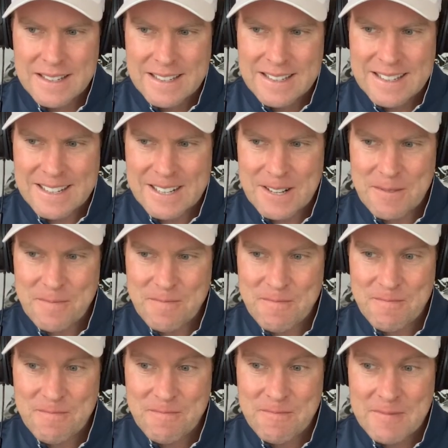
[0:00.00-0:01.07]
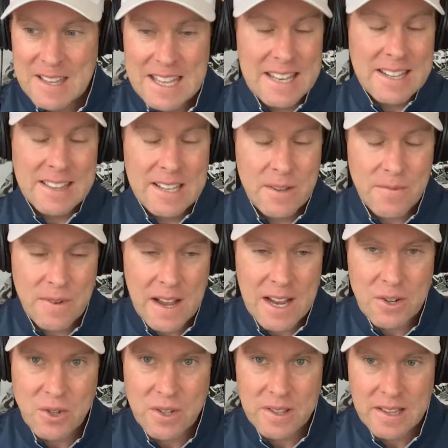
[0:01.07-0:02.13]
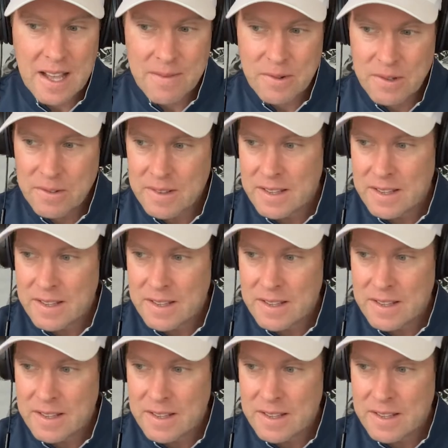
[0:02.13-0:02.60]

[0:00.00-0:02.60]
in elite fashion level.